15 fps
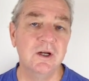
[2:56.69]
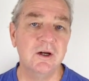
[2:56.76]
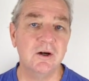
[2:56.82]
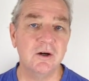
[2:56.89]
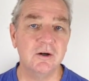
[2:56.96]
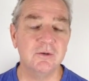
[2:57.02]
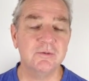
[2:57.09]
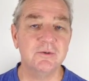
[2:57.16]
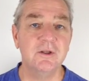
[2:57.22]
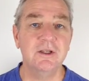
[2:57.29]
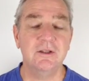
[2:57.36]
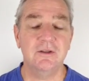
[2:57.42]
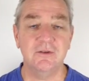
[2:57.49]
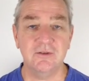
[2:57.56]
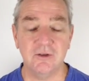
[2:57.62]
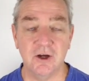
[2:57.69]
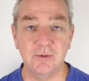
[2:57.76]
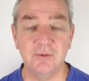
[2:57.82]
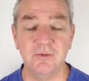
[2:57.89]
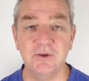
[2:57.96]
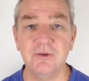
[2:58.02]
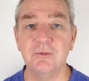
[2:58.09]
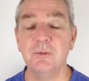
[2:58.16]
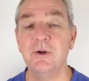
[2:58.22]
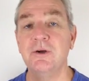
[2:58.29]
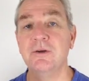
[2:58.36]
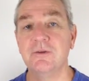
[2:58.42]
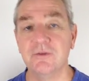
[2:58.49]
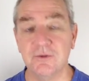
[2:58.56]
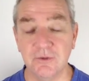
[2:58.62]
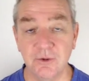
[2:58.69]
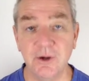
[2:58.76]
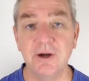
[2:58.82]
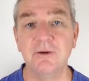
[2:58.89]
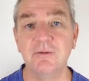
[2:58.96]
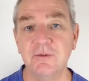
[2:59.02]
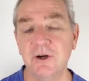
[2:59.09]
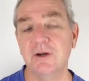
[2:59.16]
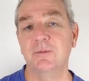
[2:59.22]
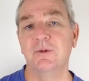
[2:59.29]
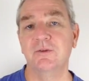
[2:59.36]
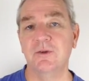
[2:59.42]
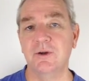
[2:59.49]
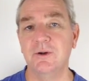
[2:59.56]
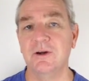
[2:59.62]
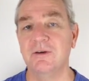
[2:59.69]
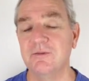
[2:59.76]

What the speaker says: of this type of experience through our environment. So our